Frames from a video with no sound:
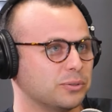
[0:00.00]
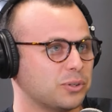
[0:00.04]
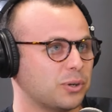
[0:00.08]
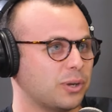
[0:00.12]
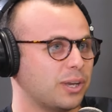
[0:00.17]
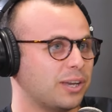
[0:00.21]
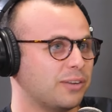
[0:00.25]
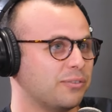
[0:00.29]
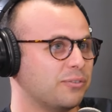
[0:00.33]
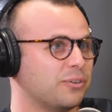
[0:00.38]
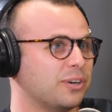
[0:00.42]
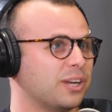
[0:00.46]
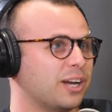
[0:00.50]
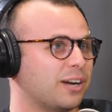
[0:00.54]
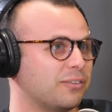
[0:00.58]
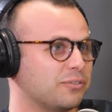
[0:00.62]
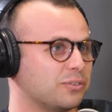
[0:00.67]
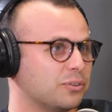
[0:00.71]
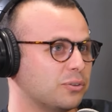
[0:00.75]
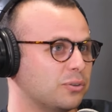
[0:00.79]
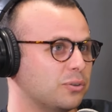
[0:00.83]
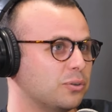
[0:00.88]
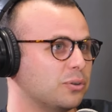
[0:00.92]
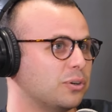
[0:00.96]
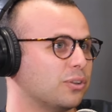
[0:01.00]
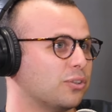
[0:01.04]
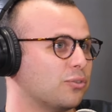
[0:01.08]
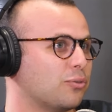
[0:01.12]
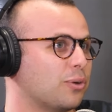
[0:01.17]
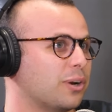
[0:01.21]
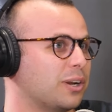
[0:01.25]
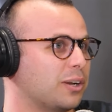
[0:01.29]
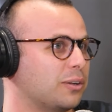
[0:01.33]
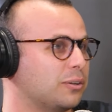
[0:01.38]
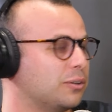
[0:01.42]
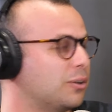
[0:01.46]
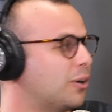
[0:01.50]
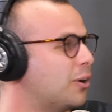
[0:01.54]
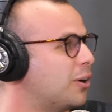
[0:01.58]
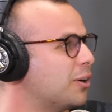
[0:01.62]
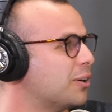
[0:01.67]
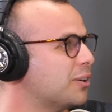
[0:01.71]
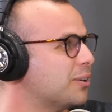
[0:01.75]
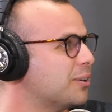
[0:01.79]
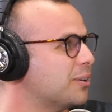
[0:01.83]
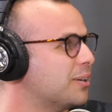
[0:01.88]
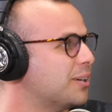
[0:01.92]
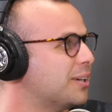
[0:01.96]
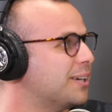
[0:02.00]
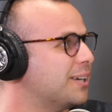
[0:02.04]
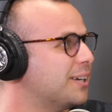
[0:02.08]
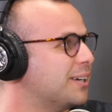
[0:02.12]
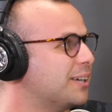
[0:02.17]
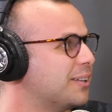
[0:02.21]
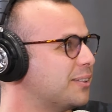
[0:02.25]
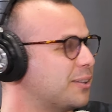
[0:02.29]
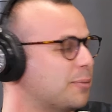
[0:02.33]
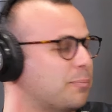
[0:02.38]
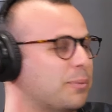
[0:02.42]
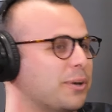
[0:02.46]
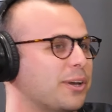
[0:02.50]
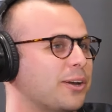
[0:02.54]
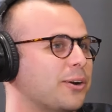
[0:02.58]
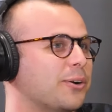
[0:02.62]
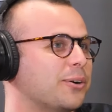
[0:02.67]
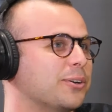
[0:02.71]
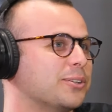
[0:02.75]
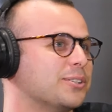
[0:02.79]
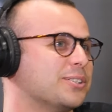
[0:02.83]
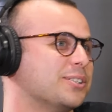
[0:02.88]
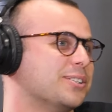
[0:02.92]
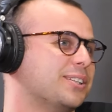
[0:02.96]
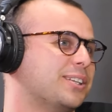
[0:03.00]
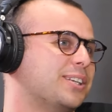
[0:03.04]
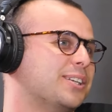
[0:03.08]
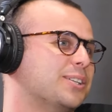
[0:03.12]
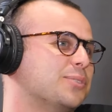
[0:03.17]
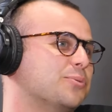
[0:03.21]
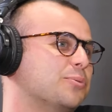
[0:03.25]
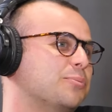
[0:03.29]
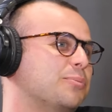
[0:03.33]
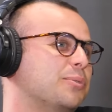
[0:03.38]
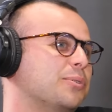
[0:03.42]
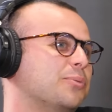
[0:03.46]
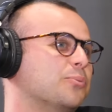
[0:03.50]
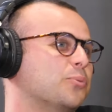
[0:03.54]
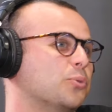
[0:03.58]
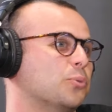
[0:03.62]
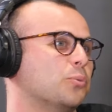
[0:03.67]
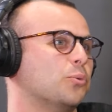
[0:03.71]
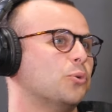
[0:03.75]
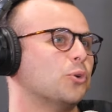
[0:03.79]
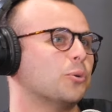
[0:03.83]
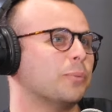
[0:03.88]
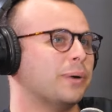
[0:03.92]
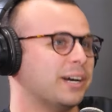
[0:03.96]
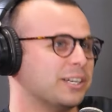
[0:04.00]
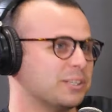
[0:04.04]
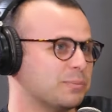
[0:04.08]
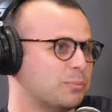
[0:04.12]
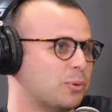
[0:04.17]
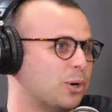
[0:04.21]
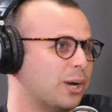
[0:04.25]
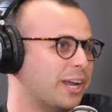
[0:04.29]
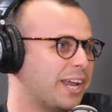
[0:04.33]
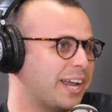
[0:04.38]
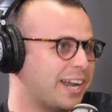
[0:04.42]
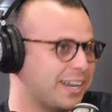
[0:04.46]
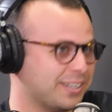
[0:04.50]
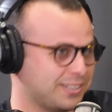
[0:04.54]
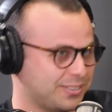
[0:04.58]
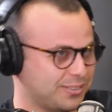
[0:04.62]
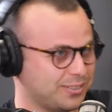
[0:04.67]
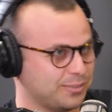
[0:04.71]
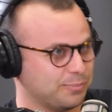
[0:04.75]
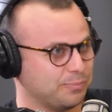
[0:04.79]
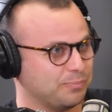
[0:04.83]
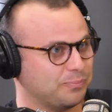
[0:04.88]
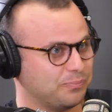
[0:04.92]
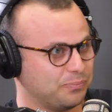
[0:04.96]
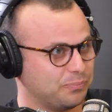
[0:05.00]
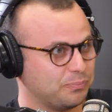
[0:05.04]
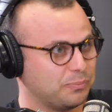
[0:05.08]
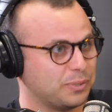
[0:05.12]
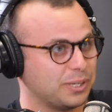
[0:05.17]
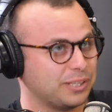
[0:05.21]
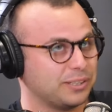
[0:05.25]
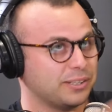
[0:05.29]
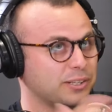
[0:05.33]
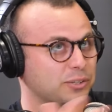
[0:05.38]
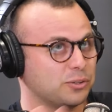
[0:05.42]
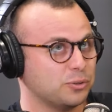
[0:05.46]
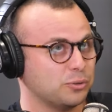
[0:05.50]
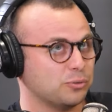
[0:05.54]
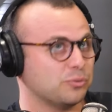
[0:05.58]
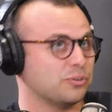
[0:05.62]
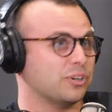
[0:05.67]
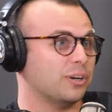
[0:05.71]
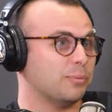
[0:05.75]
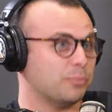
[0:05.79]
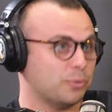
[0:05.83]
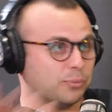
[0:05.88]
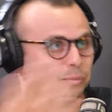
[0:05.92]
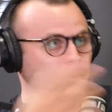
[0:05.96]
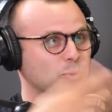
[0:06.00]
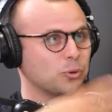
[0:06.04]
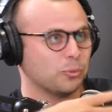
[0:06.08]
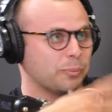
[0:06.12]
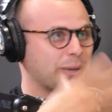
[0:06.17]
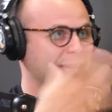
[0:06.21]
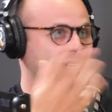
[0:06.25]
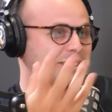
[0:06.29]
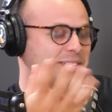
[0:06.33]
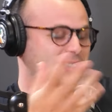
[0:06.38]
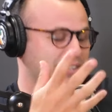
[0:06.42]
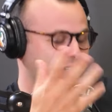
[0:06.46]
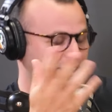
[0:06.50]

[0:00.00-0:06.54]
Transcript: So every afternoon at three o'clock, the parents and the kids would be, would walk past my house to pick their children up or walk back to